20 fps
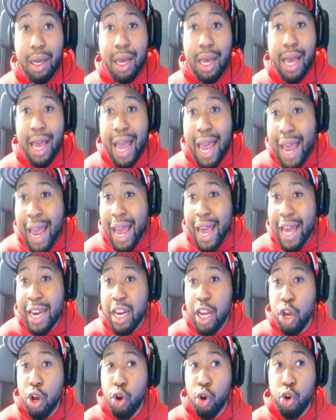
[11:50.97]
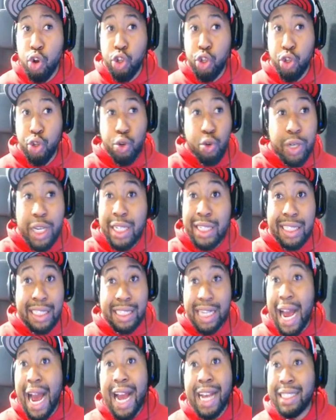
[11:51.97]
And you
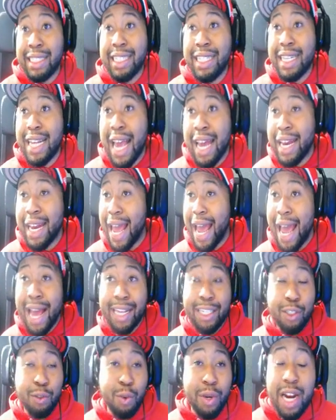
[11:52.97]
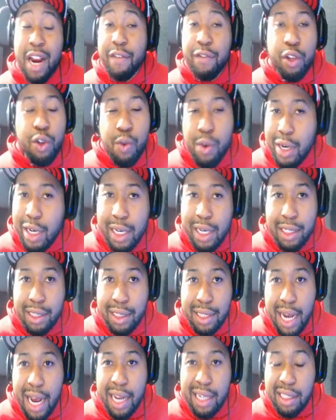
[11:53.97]
disguising that as whatever you want to
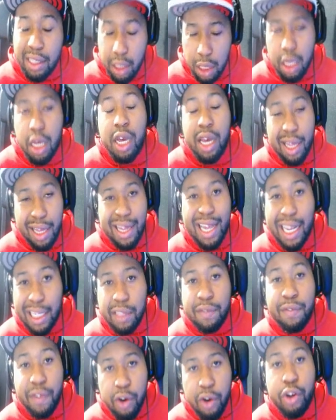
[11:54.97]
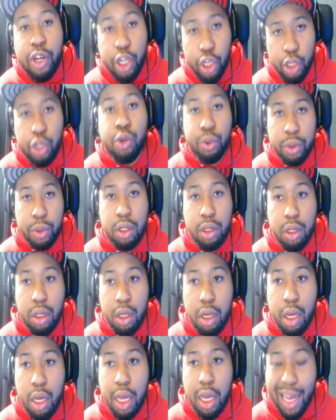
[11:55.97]
disguise it, that's very cute.
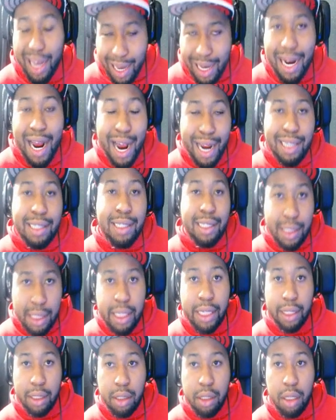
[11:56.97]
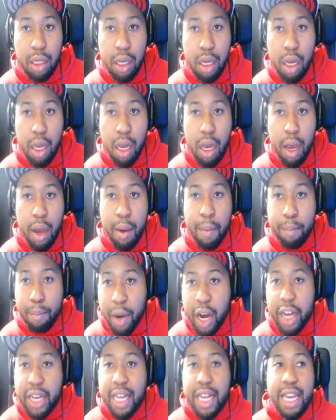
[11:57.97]
And I see it.
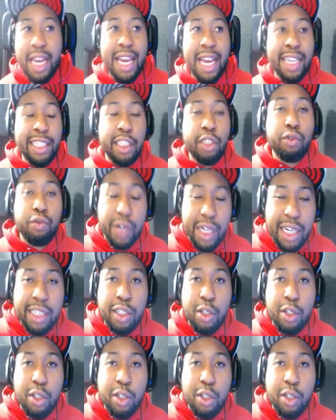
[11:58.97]
But it's the reason